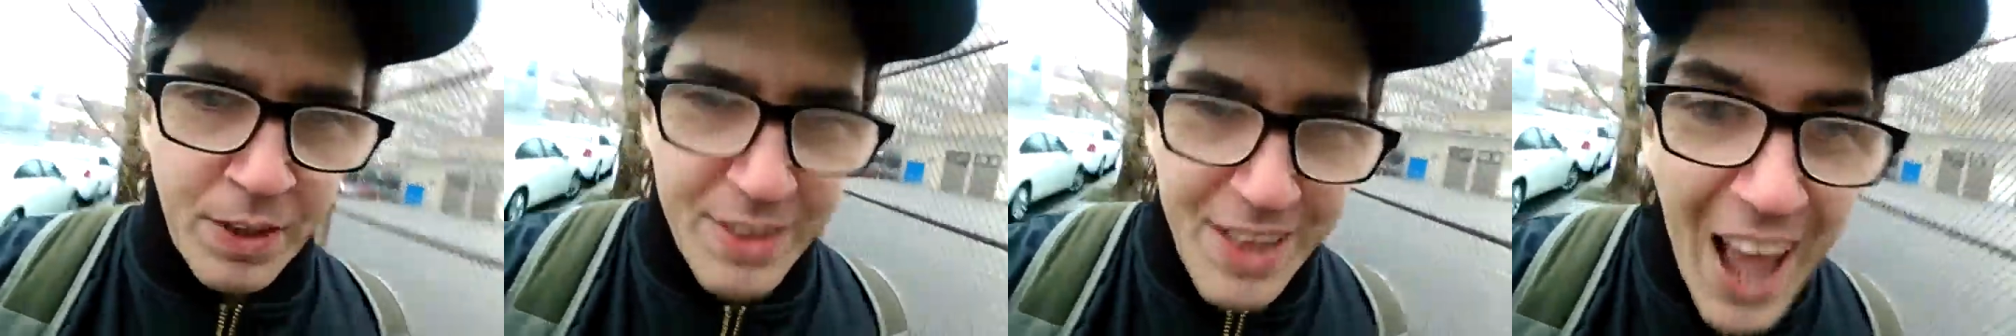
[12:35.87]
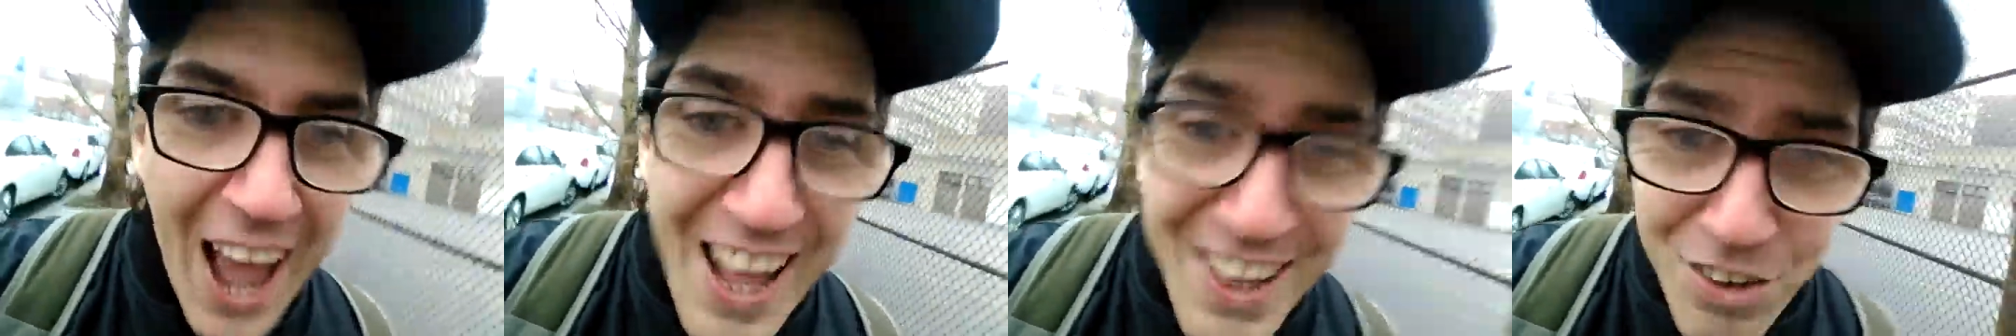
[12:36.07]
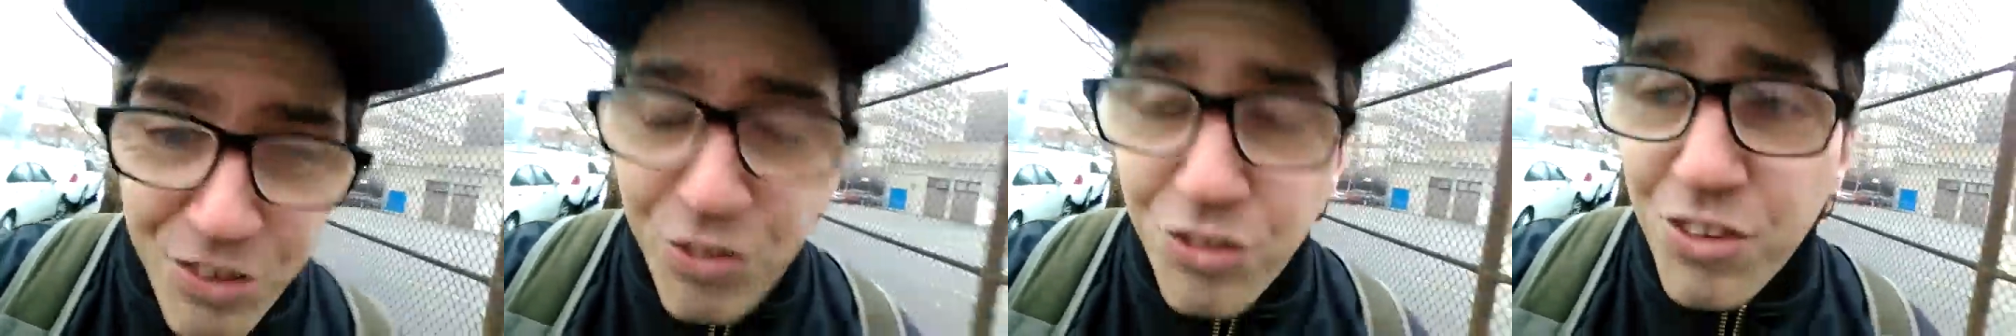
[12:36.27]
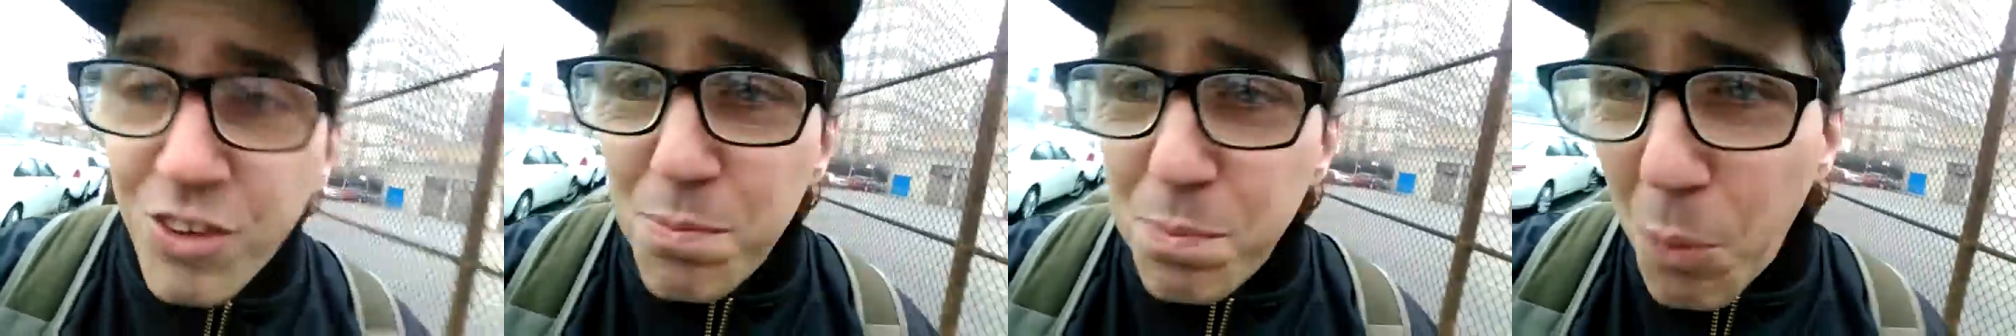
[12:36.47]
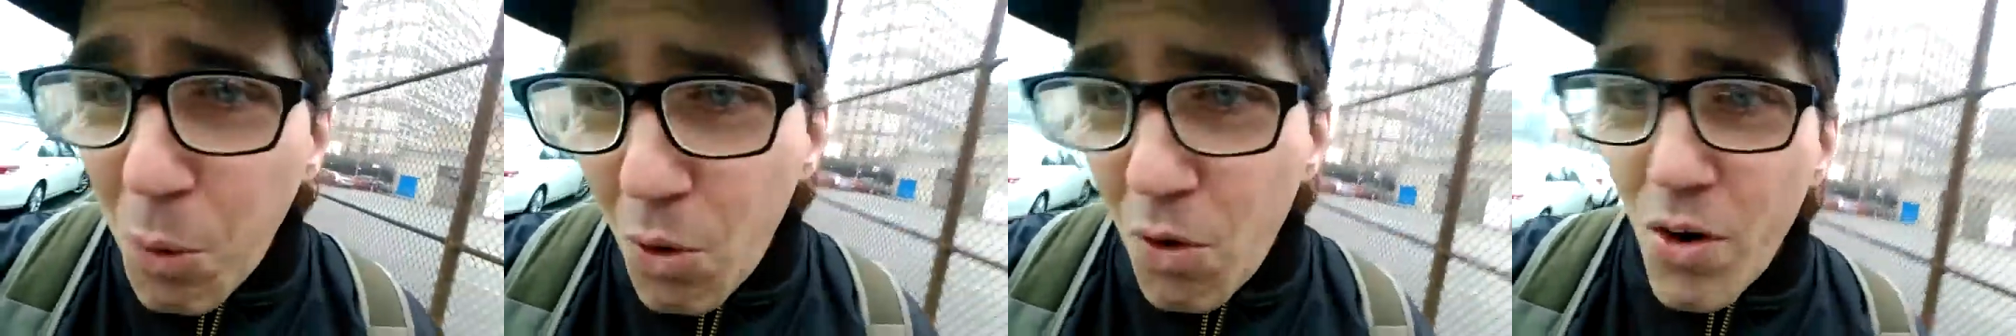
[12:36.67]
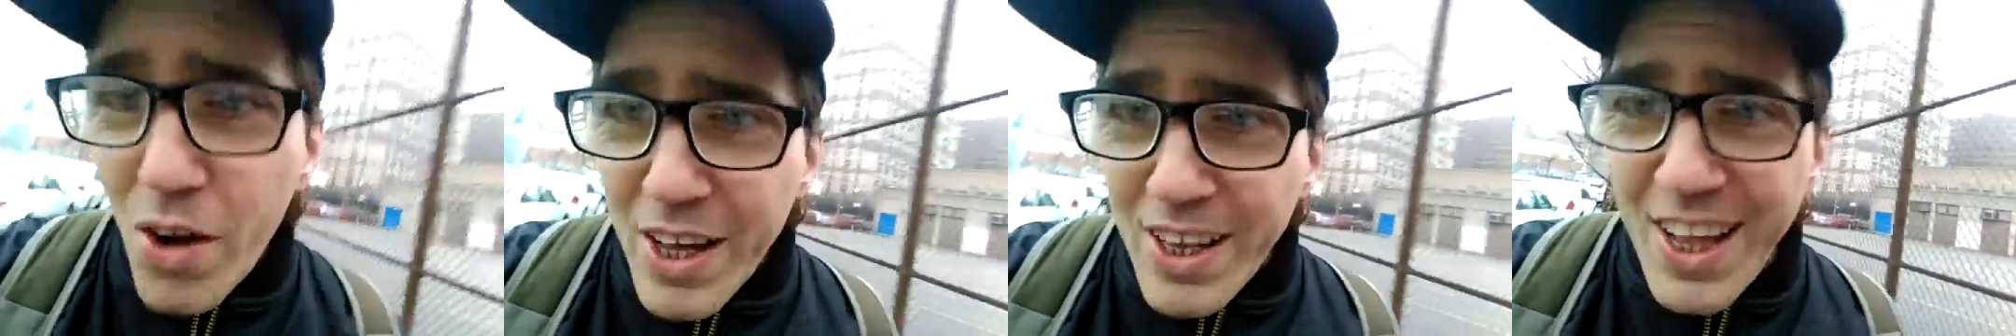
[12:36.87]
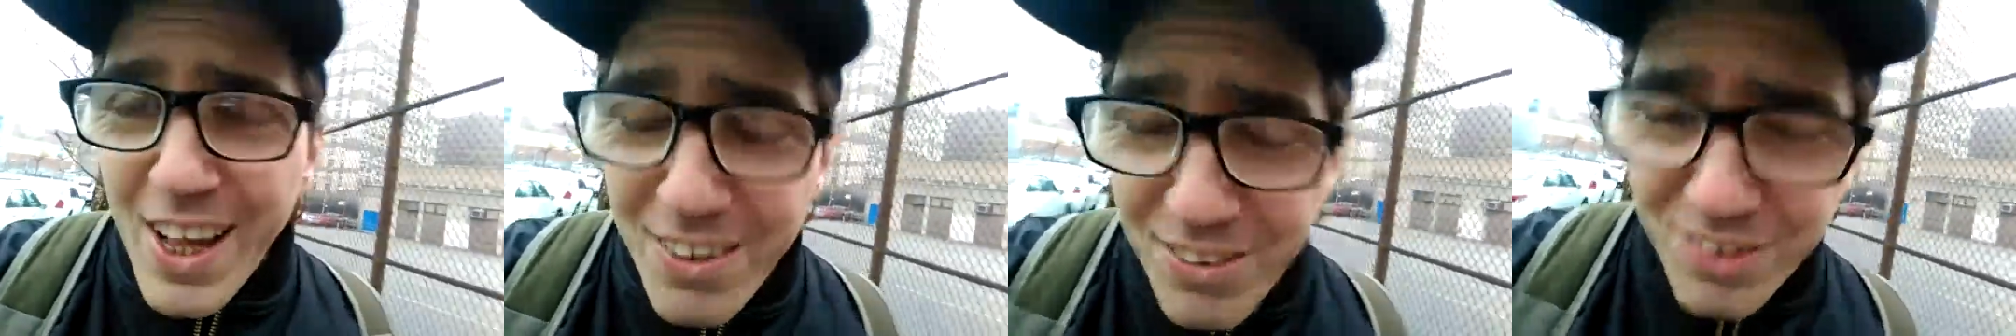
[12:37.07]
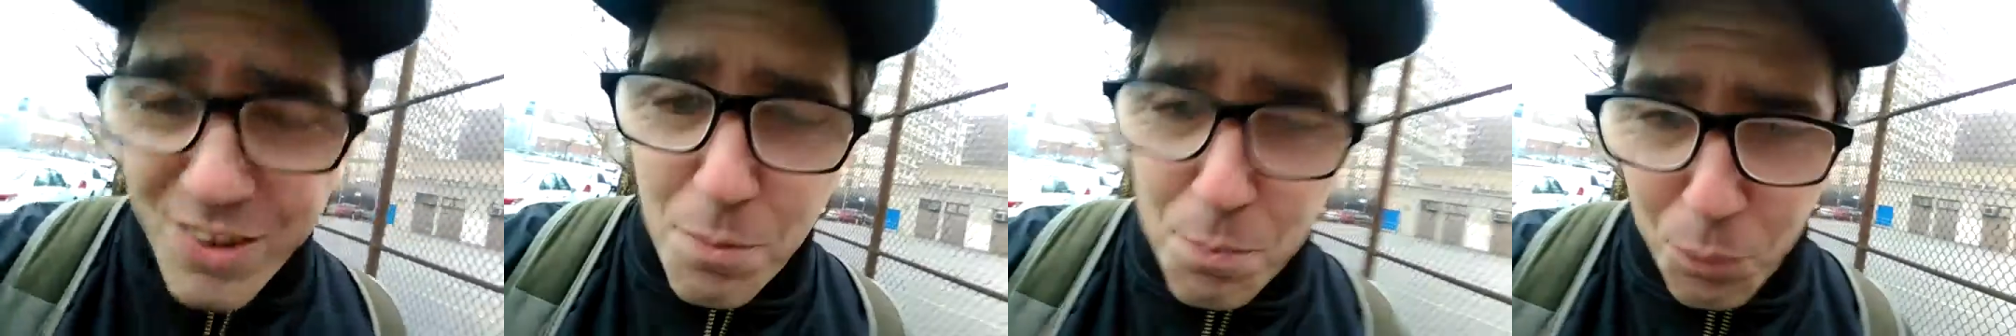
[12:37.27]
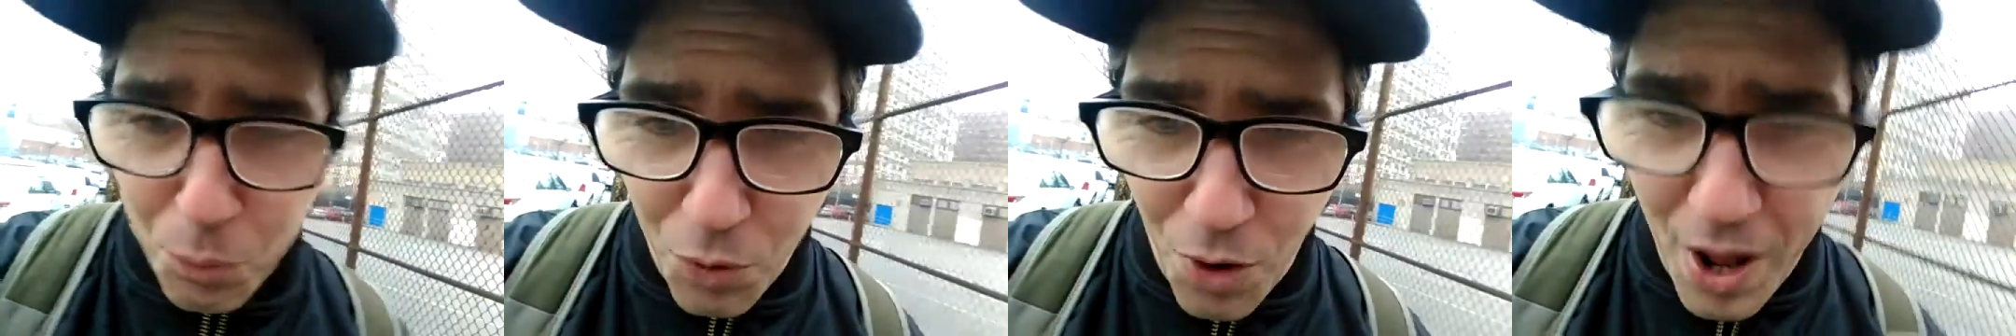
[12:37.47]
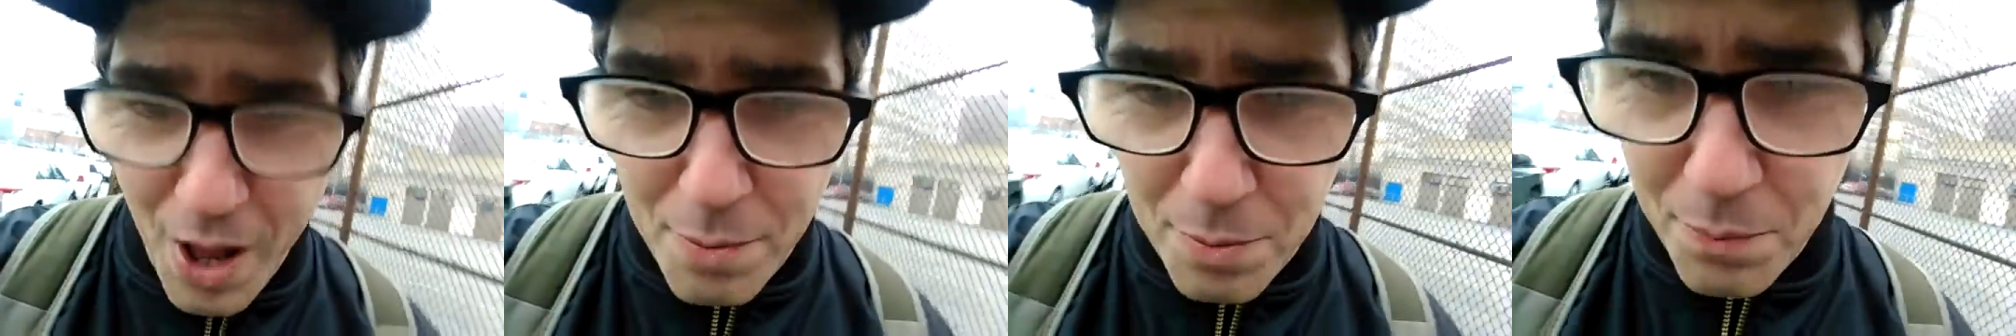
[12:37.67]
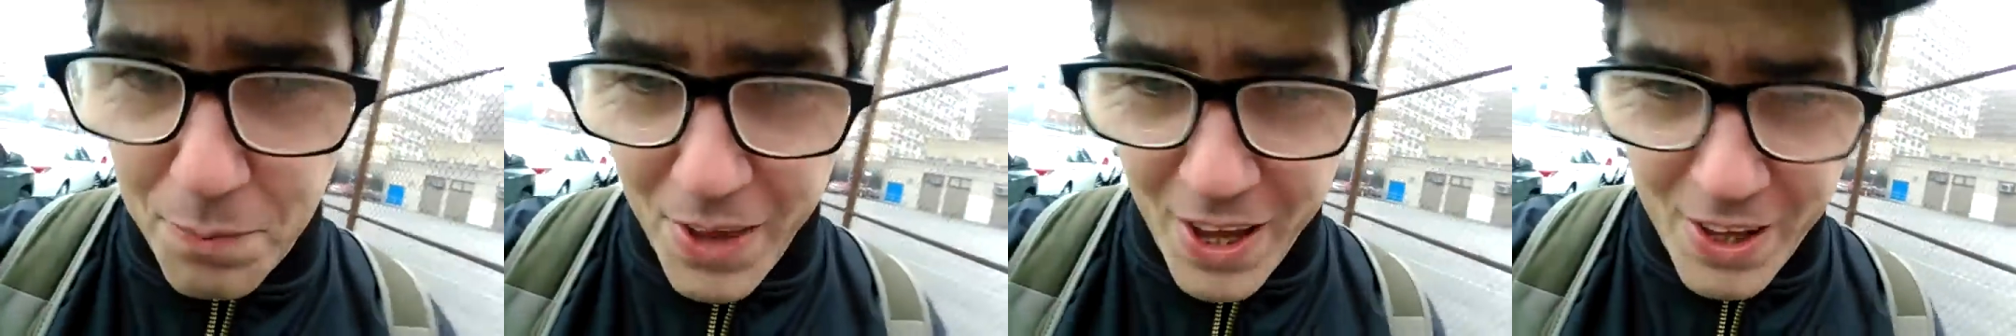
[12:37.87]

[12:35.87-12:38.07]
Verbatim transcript: That's the point. That's the problem.